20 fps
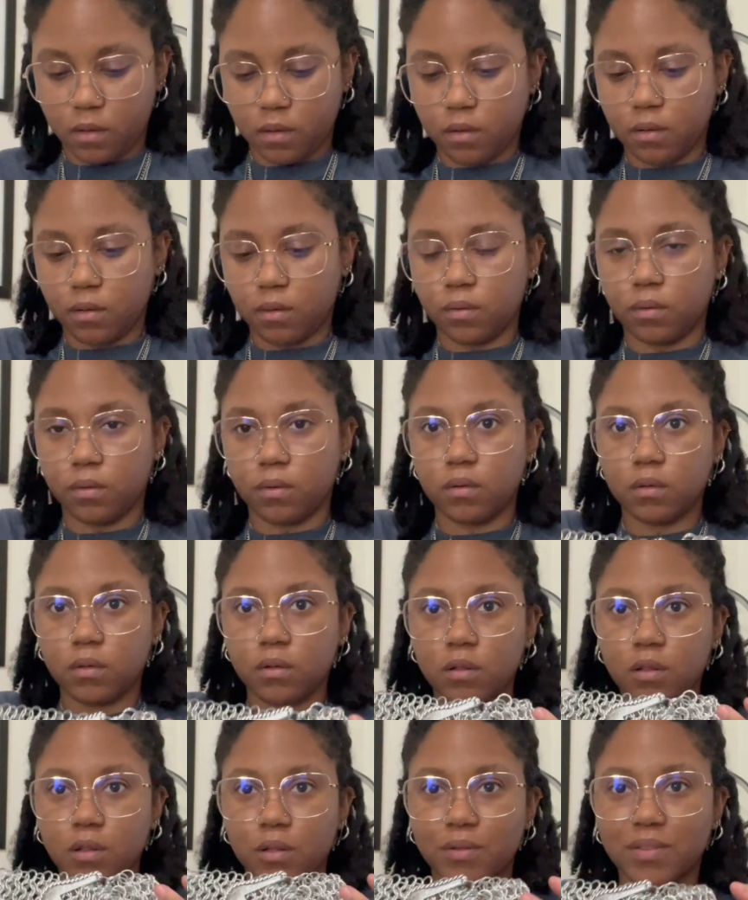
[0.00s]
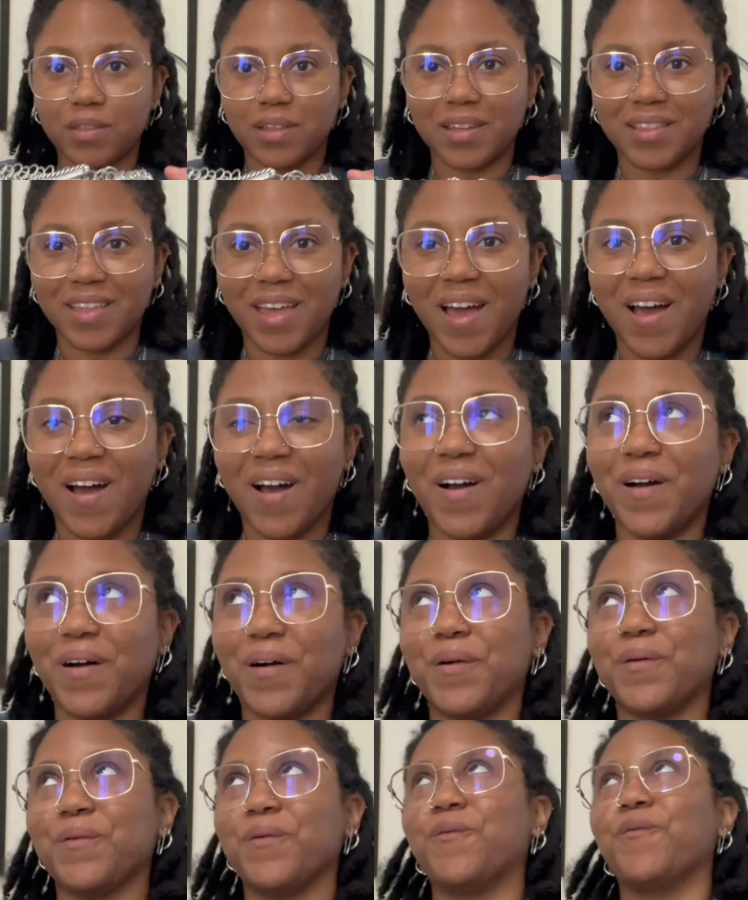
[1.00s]
it'll close like that.
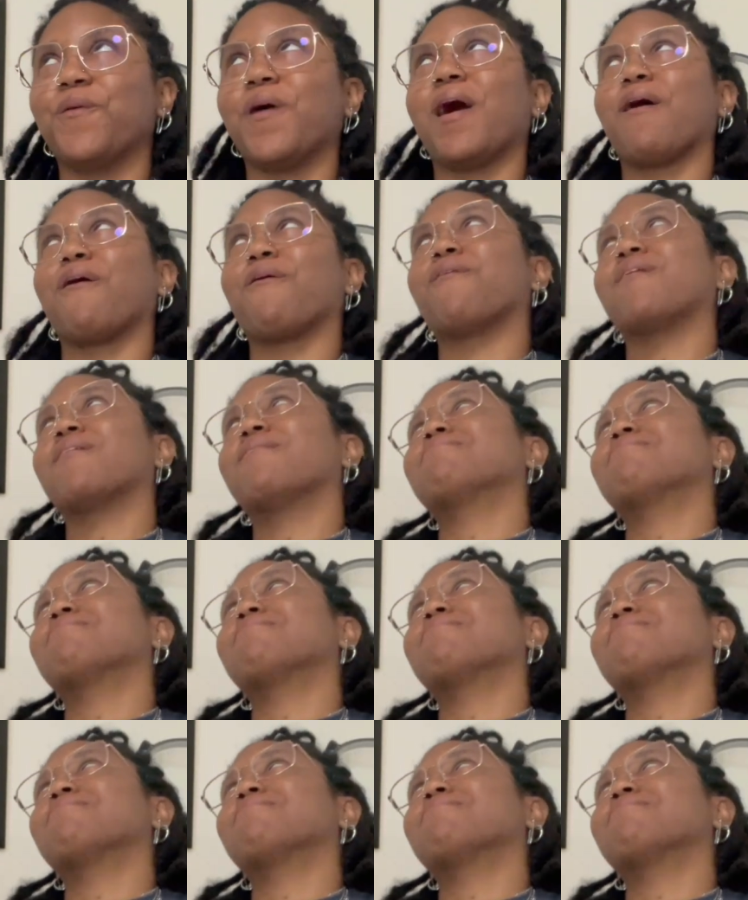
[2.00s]
Oh, wow.